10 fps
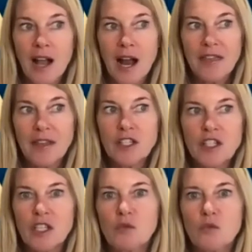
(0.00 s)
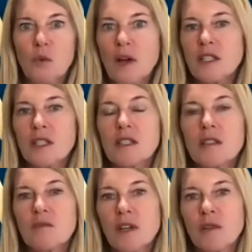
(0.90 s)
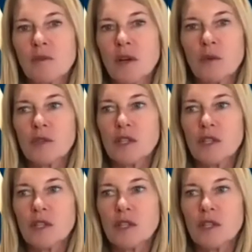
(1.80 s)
I think it just wasn't, when it was